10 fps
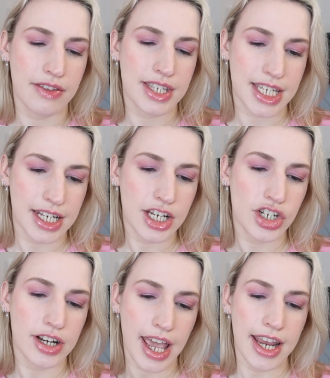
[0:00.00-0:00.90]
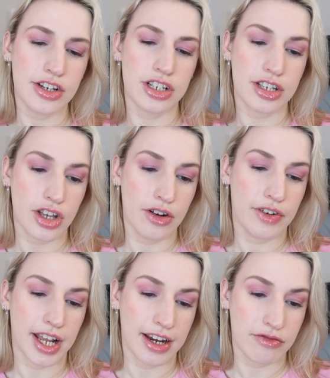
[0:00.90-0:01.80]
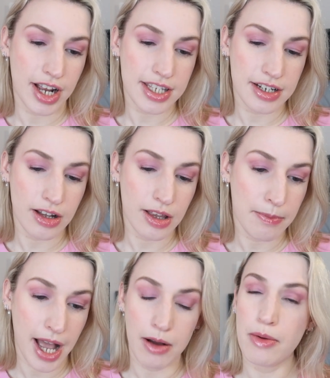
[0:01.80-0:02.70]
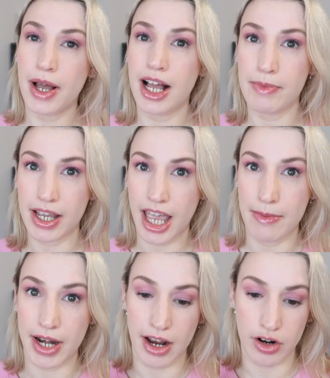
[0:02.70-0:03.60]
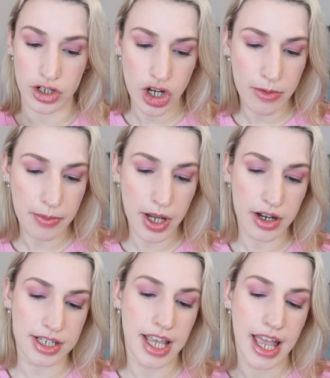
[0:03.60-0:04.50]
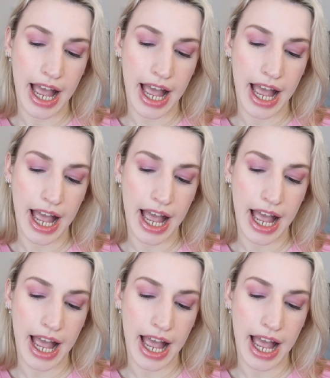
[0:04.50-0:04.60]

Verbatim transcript: The Skinition Ageless Overnight Retinol Power Balm, that came in our October box,